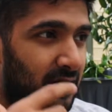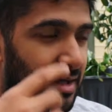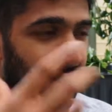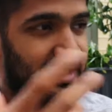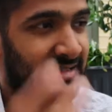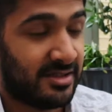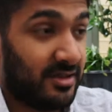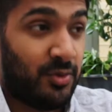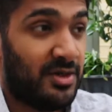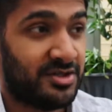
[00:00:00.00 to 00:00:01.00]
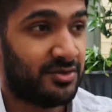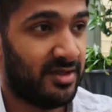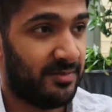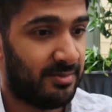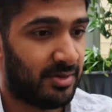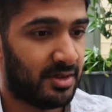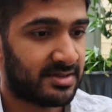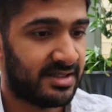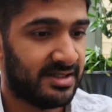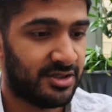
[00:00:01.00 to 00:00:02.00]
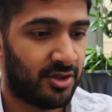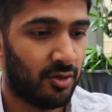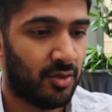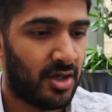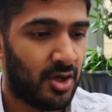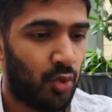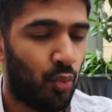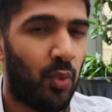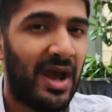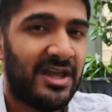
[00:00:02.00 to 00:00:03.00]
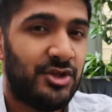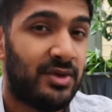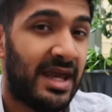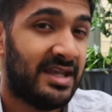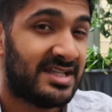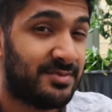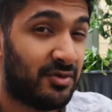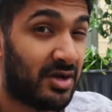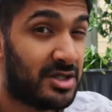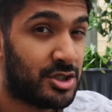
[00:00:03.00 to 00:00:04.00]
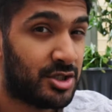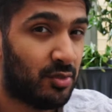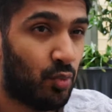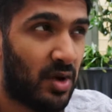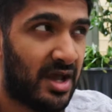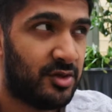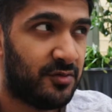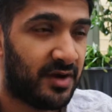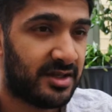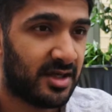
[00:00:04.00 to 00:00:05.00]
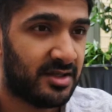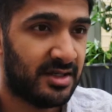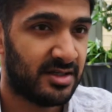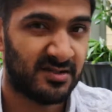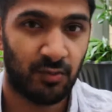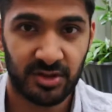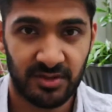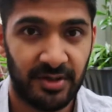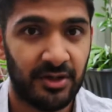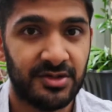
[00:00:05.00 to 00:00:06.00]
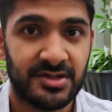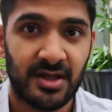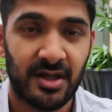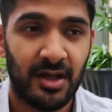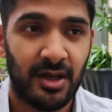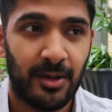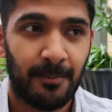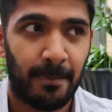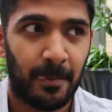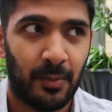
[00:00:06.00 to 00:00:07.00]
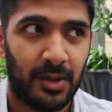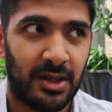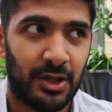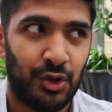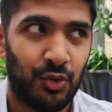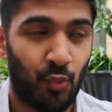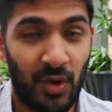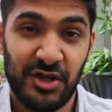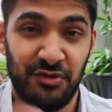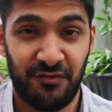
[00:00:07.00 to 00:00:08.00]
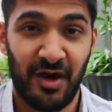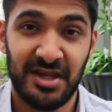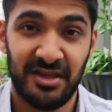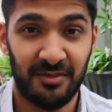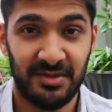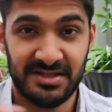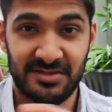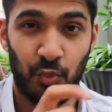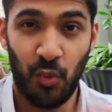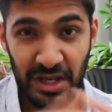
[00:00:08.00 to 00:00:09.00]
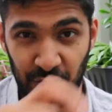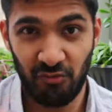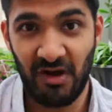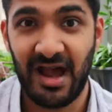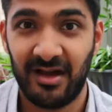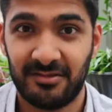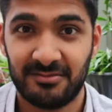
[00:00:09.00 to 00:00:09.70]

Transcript: I guess another question, that people ask is, you know, where do you get inspiration? Where do you find ideas of what to post? Where you find them is where you're at.